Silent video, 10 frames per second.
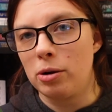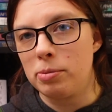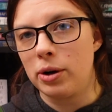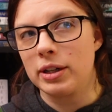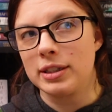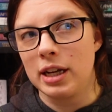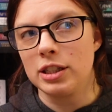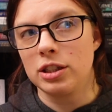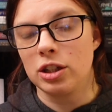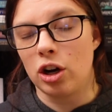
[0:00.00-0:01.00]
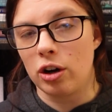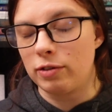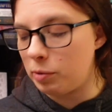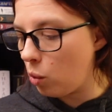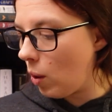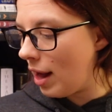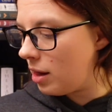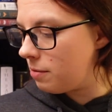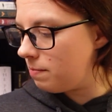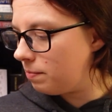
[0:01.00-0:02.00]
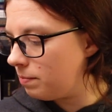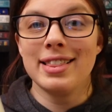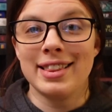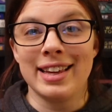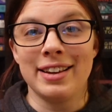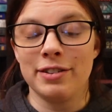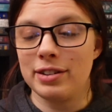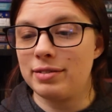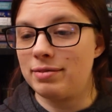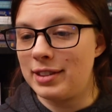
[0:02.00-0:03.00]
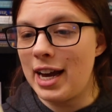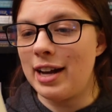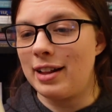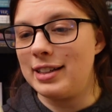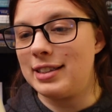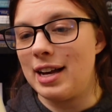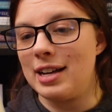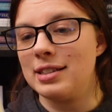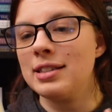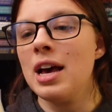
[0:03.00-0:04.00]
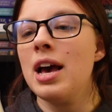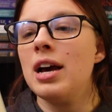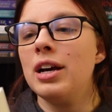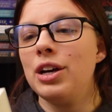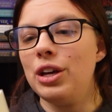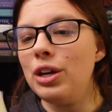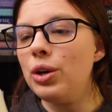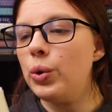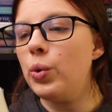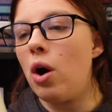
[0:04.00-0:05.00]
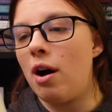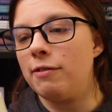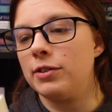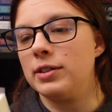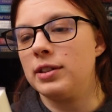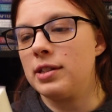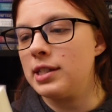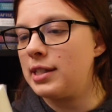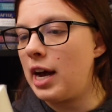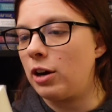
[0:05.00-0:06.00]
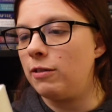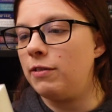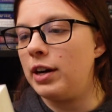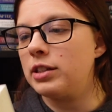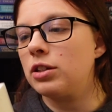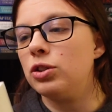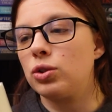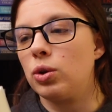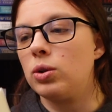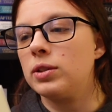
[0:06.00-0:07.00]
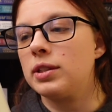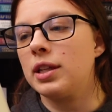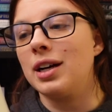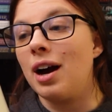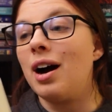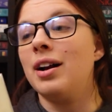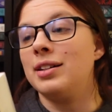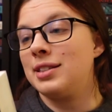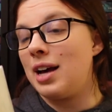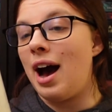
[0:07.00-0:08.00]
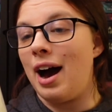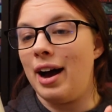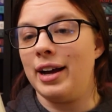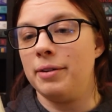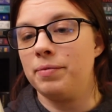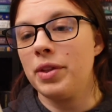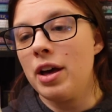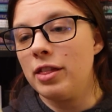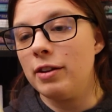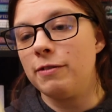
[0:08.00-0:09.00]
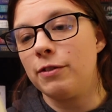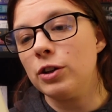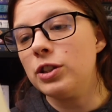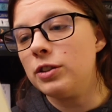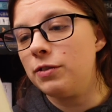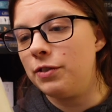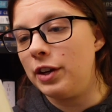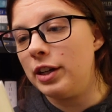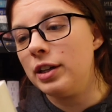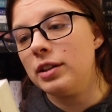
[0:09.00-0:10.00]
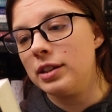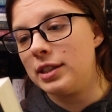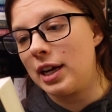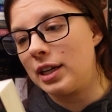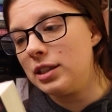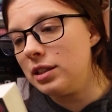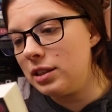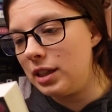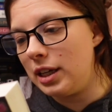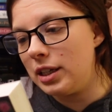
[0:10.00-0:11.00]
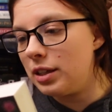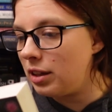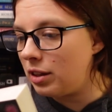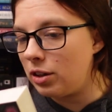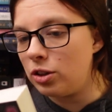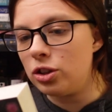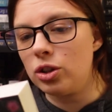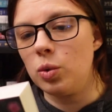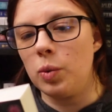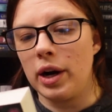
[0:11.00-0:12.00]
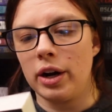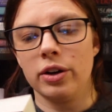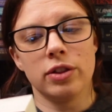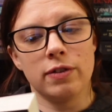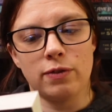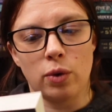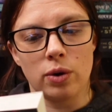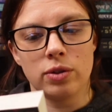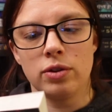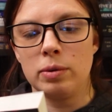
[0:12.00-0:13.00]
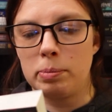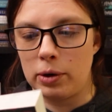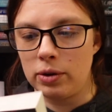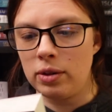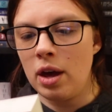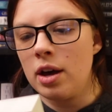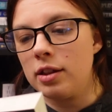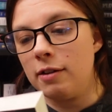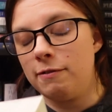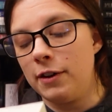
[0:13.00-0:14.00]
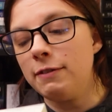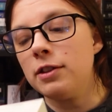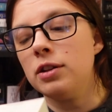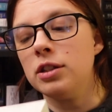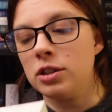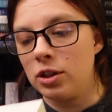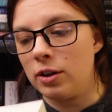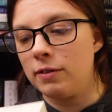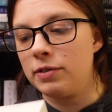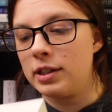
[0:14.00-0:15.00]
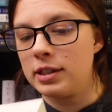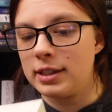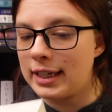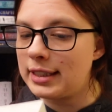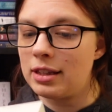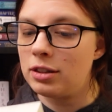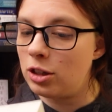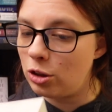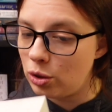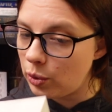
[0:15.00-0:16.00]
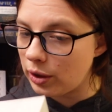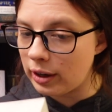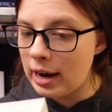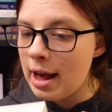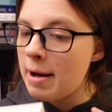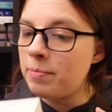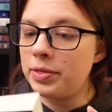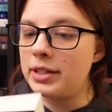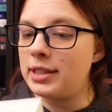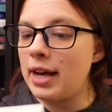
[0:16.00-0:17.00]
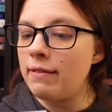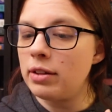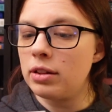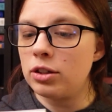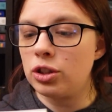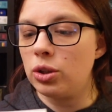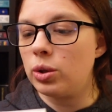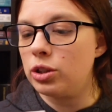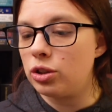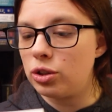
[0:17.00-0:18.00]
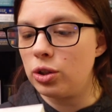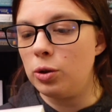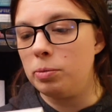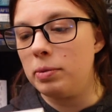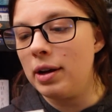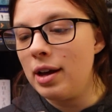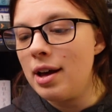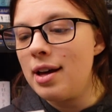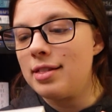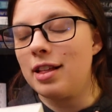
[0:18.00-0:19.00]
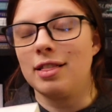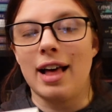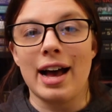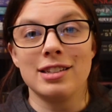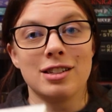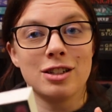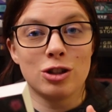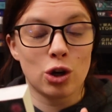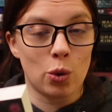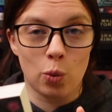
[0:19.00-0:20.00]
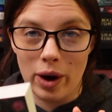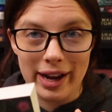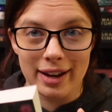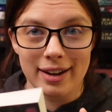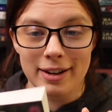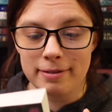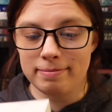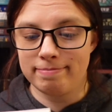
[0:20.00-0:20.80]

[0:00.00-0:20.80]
book since The Girl from the Well. The tagline says, He who offers the sacrifice controls the god's eye. The first to feed, the second to seed, the third to wear, the fourth to birth, the fifth to serve, the sixth to lure, the seventh to consume, the last to wake.